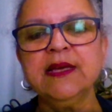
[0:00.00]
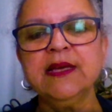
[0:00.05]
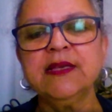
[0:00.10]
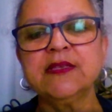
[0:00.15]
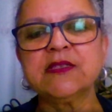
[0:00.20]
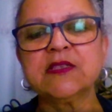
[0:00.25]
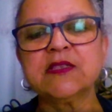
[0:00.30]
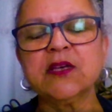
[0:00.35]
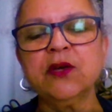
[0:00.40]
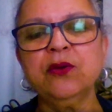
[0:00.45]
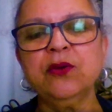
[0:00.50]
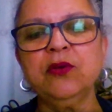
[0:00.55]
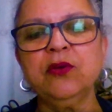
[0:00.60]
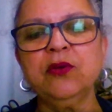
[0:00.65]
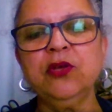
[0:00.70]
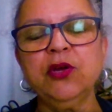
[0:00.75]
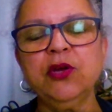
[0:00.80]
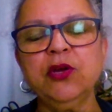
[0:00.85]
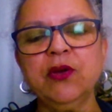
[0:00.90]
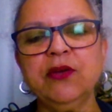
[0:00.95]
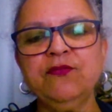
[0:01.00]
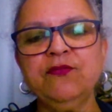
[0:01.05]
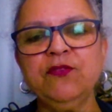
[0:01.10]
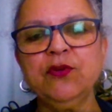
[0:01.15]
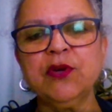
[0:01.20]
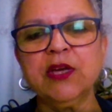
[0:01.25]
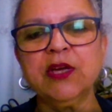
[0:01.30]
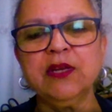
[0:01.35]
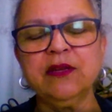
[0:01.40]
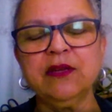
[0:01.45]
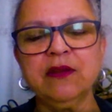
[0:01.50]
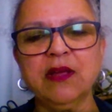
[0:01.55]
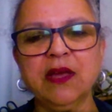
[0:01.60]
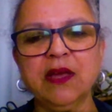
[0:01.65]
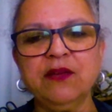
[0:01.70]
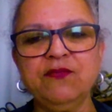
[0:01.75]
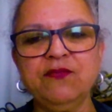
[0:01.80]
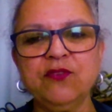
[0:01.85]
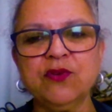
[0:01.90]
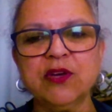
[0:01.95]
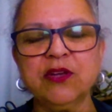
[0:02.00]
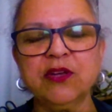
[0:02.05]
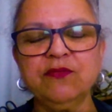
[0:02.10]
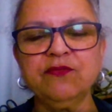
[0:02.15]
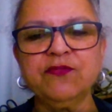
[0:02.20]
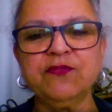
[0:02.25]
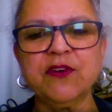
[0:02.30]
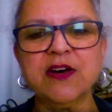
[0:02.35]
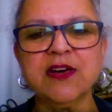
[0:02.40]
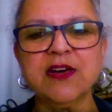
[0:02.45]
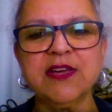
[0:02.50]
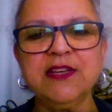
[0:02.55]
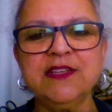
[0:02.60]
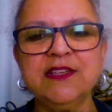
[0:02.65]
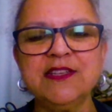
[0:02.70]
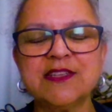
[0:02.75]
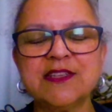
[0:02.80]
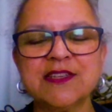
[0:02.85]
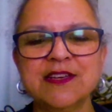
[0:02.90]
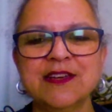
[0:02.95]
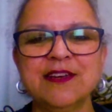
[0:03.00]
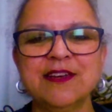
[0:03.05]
So if you can find